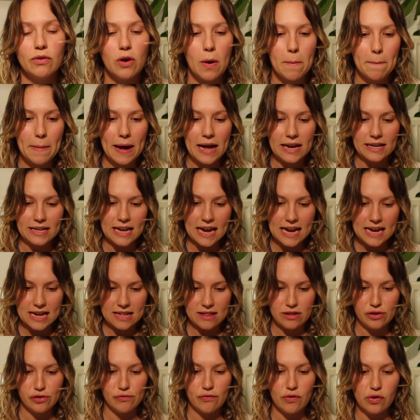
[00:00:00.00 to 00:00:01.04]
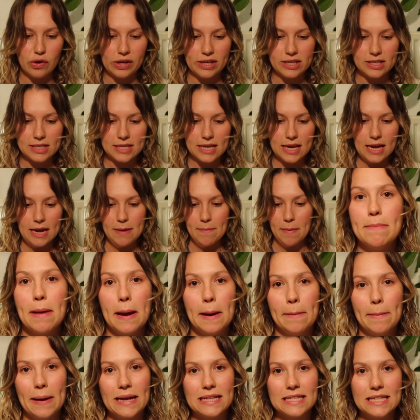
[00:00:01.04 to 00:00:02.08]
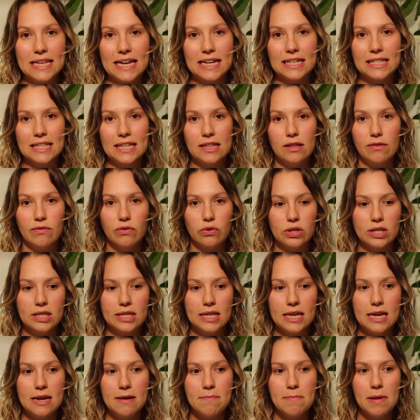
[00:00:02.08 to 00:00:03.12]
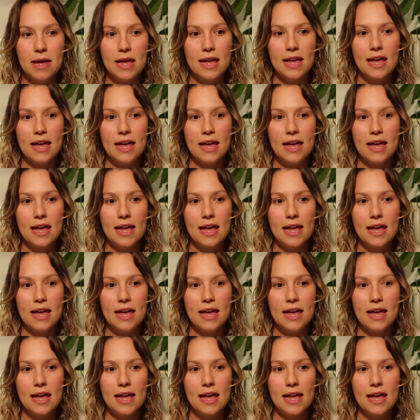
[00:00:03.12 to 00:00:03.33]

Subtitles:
band 8 in the voice team and a band 6 in the voice team,